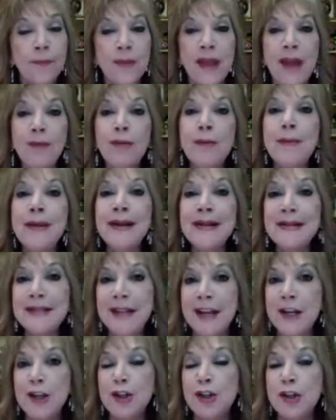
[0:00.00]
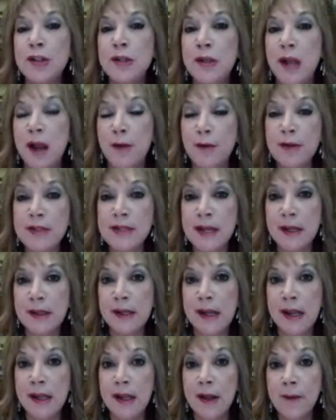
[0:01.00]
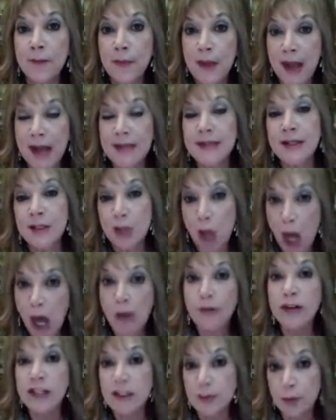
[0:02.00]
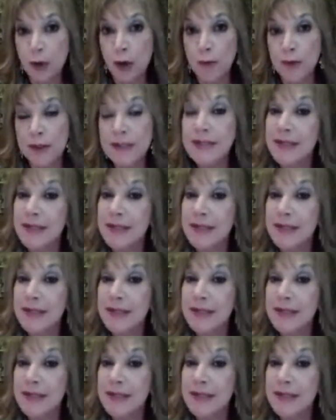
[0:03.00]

Every meditation, every technique has its obvious purpose,